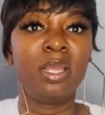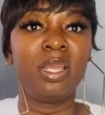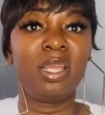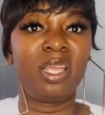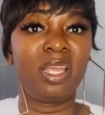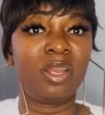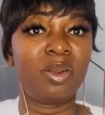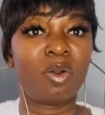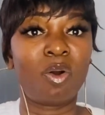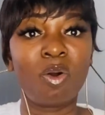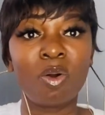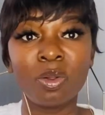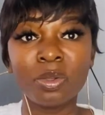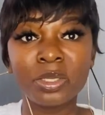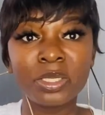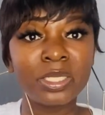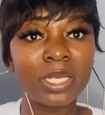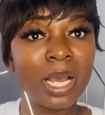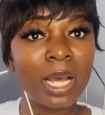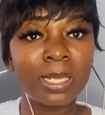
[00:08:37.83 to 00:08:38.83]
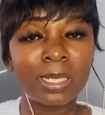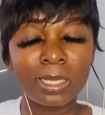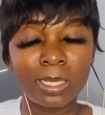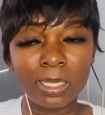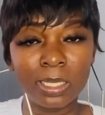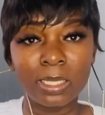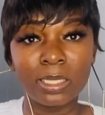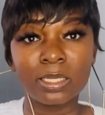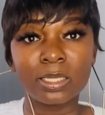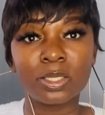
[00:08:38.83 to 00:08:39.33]
and all these other
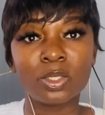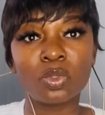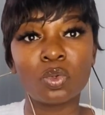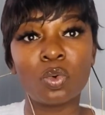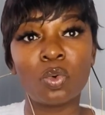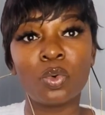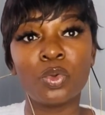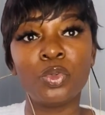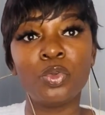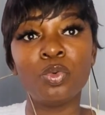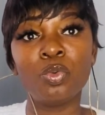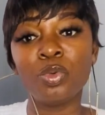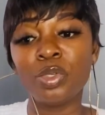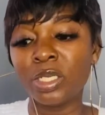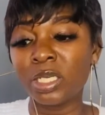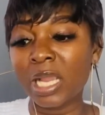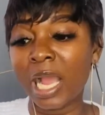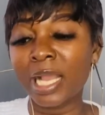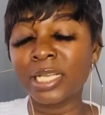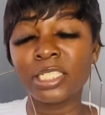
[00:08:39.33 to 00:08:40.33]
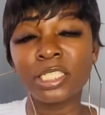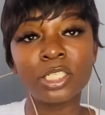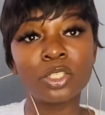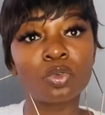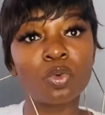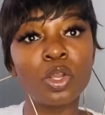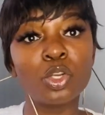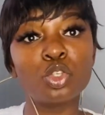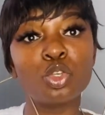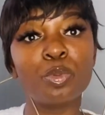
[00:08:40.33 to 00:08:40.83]
things. So you are just
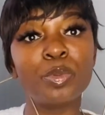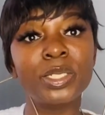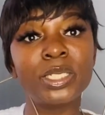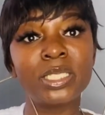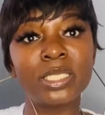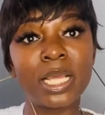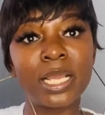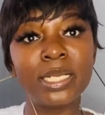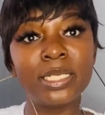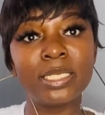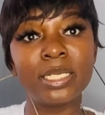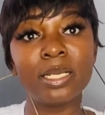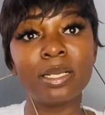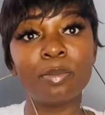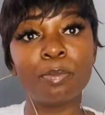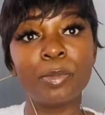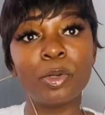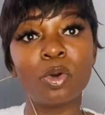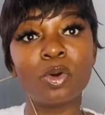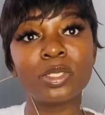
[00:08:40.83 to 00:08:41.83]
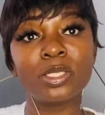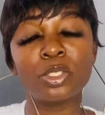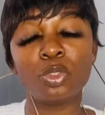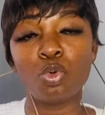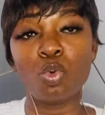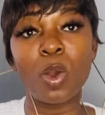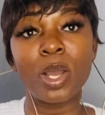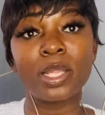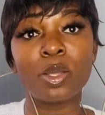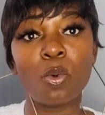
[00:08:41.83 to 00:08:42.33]
going to be stating, because
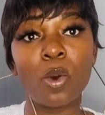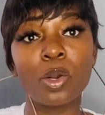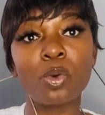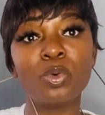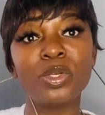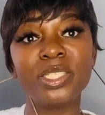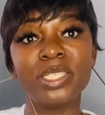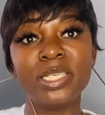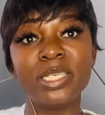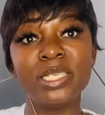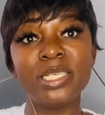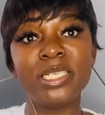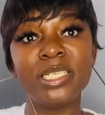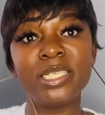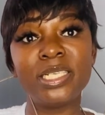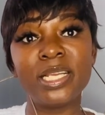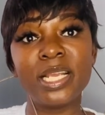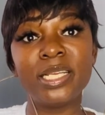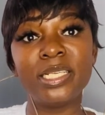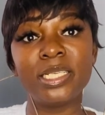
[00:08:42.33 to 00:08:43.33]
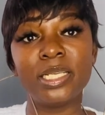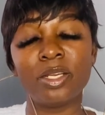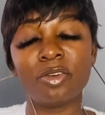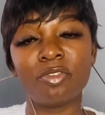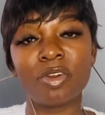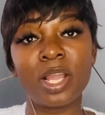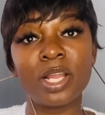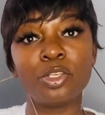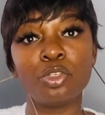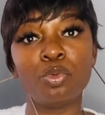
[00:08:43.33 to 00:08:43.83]
you are the one who is initiating,
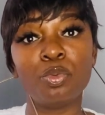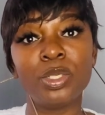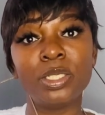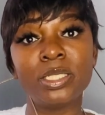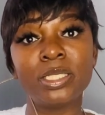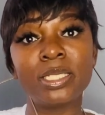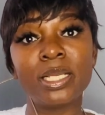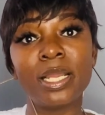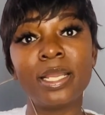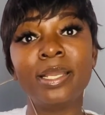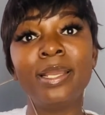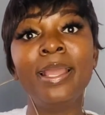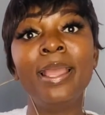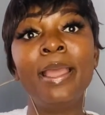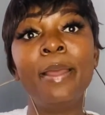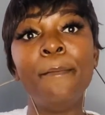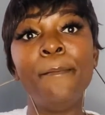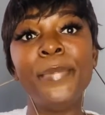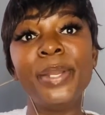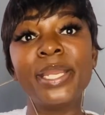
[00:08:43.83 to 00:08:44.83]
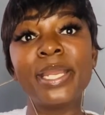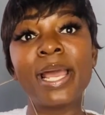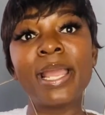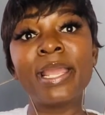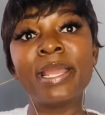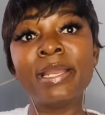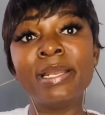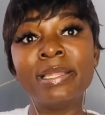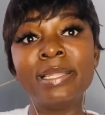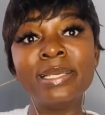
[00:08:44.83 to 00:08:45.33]
right? You will say, Mina,
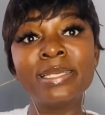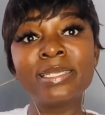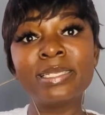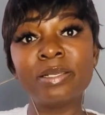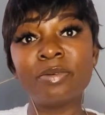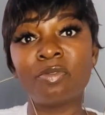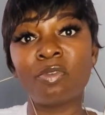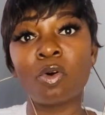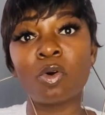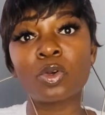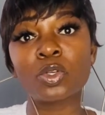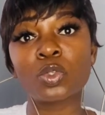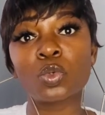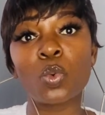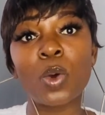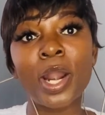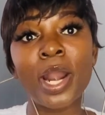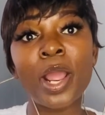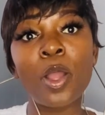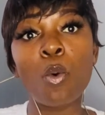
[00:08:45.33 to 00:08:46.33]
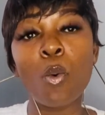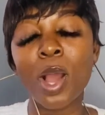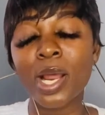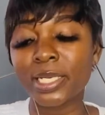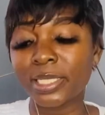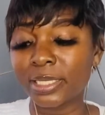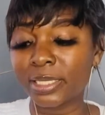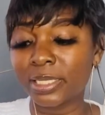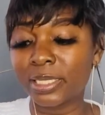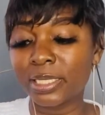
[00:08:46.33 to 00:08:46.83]
in this divorce, what I
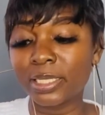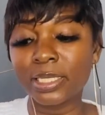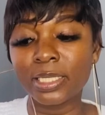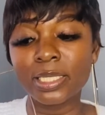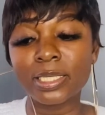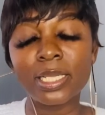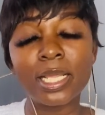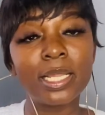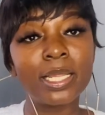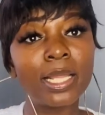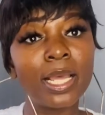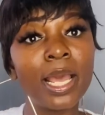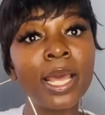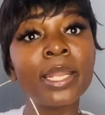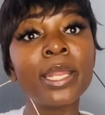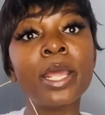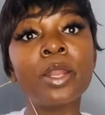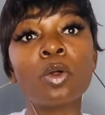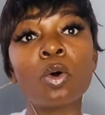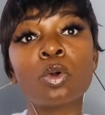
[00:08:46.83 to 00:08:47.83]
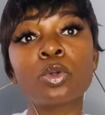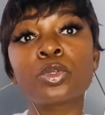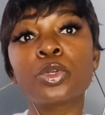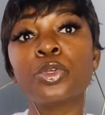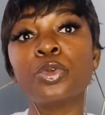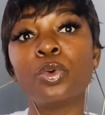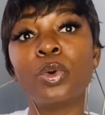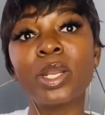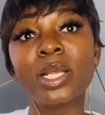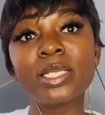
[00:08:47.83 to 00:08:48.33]
want is this, this and that. And also
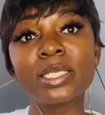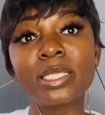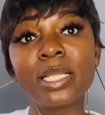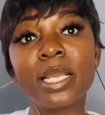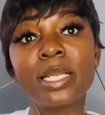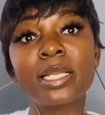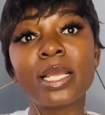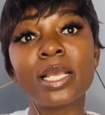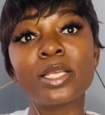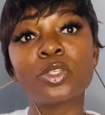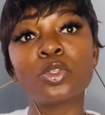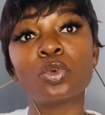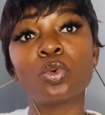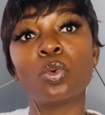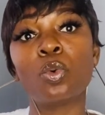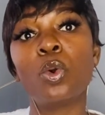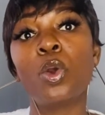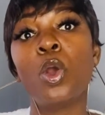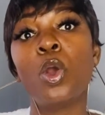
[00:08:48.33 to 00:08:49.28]
you're going to state as to,